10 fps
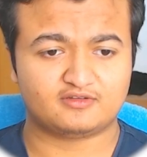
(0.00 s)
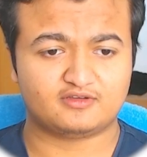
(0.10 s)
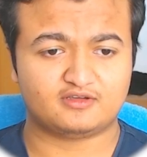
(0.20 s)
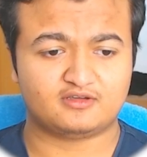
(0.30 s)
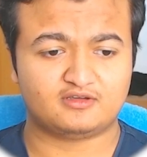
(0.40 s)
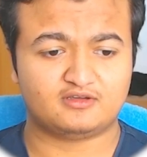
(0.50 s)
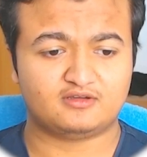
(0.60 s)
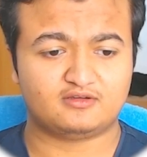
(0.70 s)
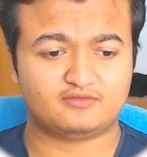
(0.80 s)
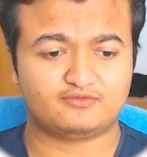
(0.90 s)

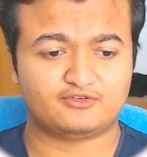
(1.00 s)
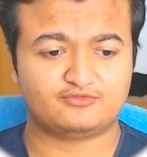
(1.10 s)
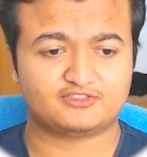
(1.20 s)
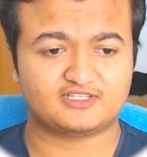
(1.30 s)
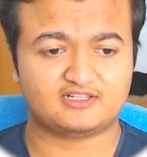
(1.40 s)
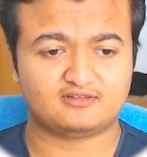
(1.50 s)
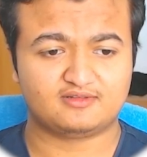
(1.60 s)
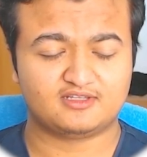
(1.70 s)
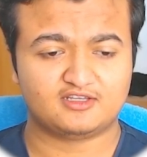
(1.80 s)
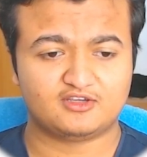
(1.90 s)
for
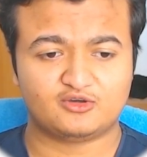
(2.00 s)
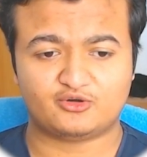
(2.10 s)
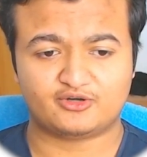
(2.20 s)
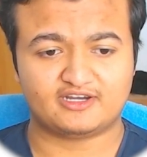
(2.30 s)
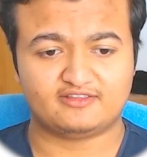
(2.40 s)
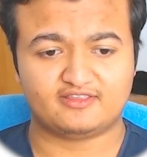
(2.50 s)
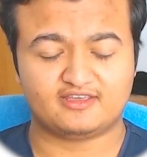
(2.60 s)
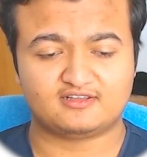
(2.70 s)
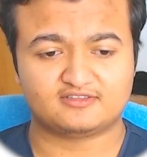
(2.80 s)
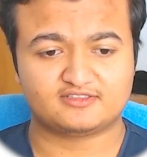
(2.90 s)
Vercel or anything
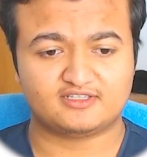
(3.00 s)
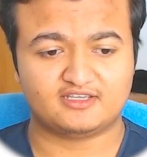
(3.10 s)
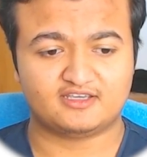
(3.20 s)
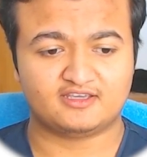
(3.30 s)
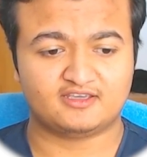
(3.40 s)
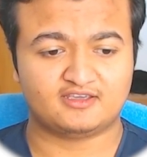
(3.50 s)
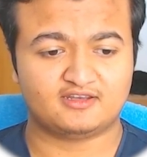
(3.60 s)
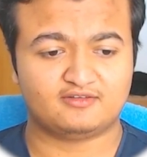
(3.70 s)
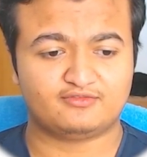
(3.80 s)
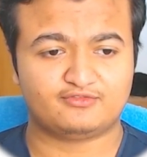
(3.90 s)
else.
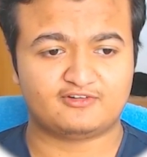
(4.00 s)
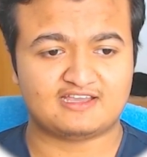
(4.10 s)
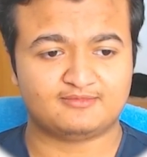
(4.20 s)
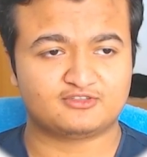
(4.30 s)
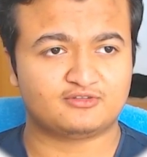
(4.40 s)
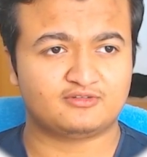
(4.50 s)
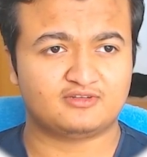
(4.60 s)
And for Amazon,